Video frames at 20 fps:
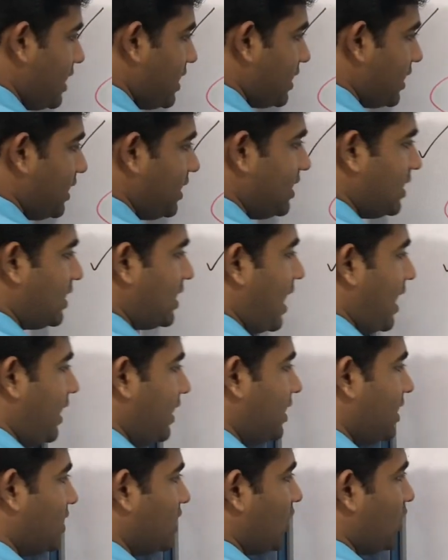is
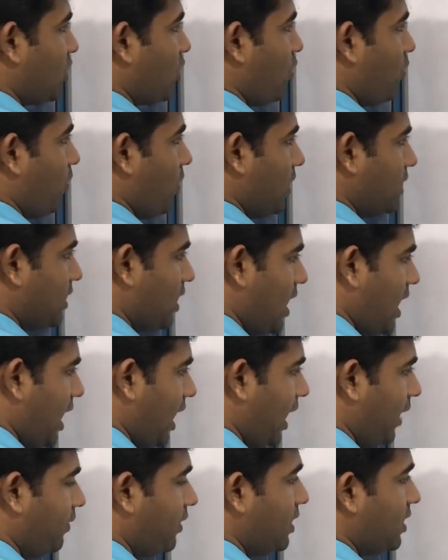inside the center of mass.
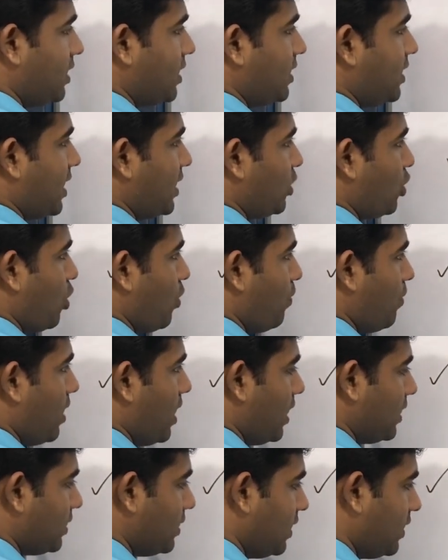If this is center of
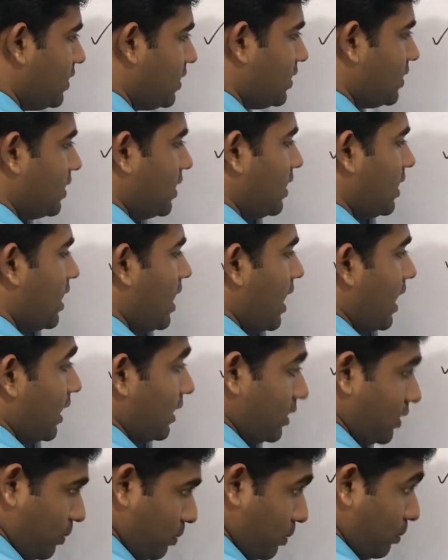mass, this is the
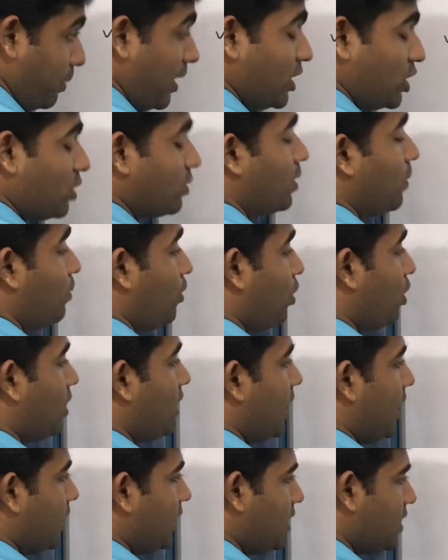base of
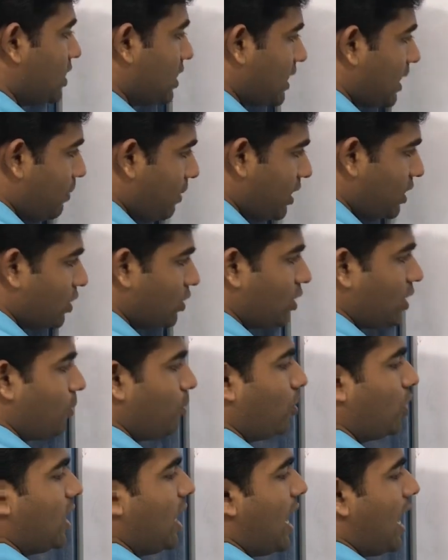support, this is the base of
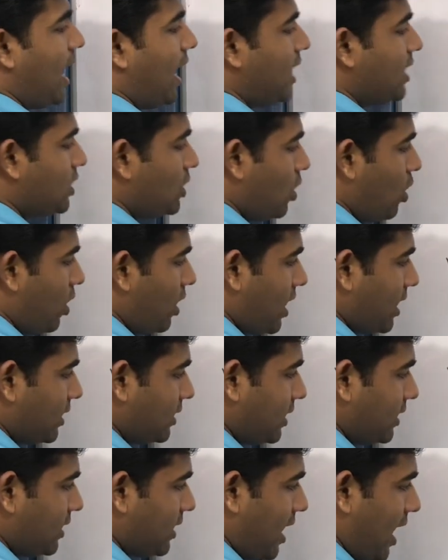support, as long as
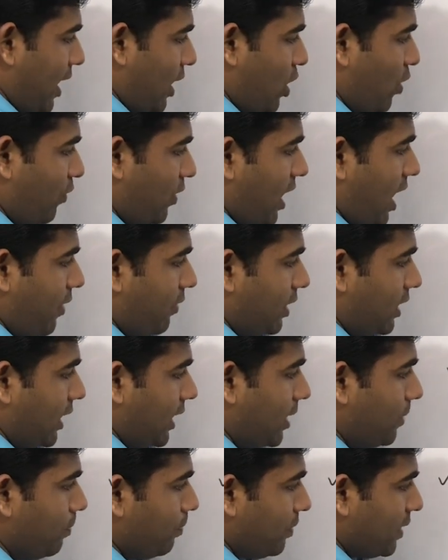this line of
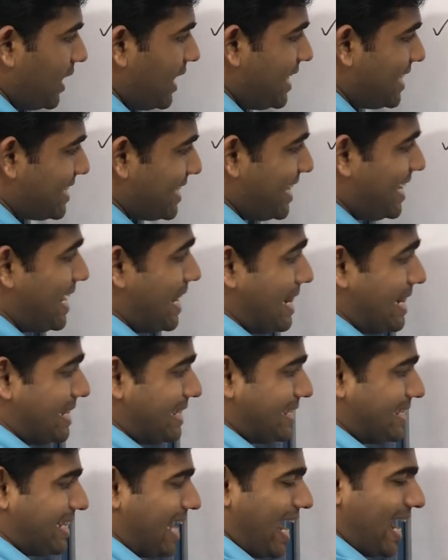gravity is
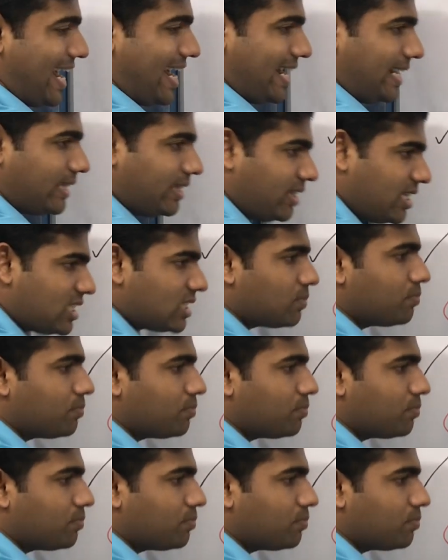inside this